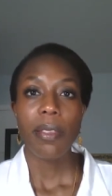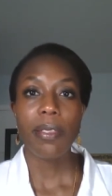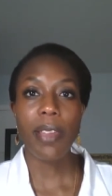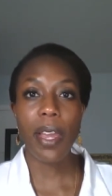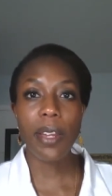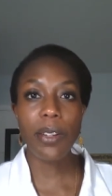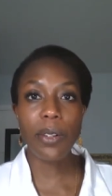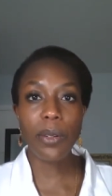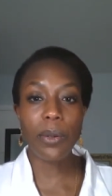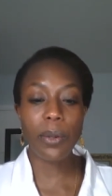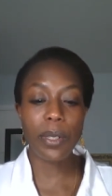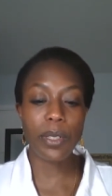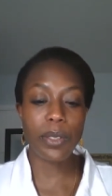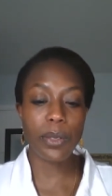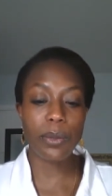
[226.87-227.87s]
Then you're
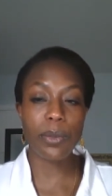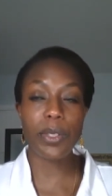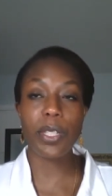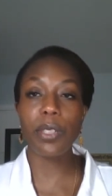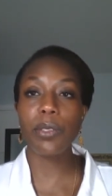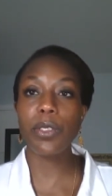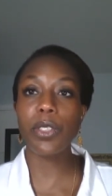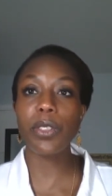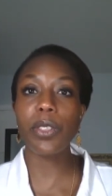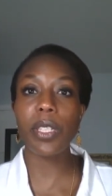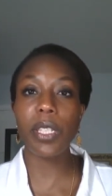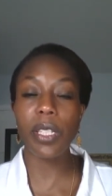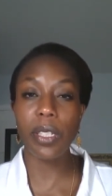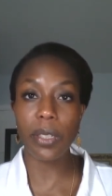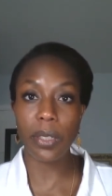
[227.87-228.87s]
going to tilt your
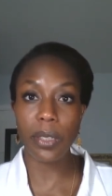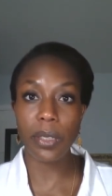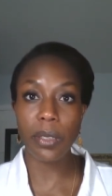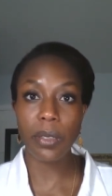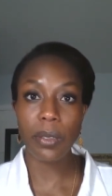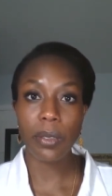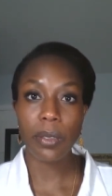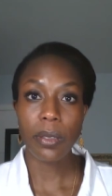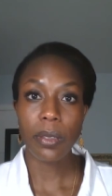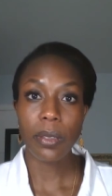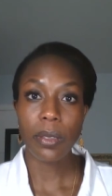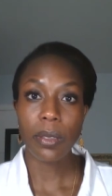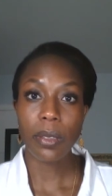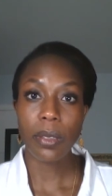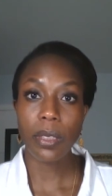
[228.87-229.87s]
ear
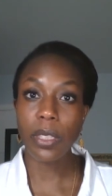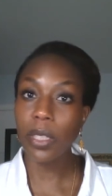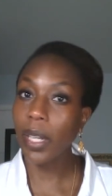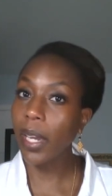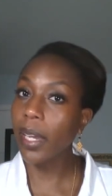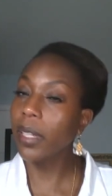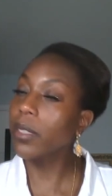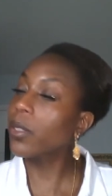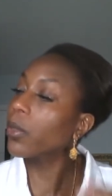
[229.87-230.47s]
your head.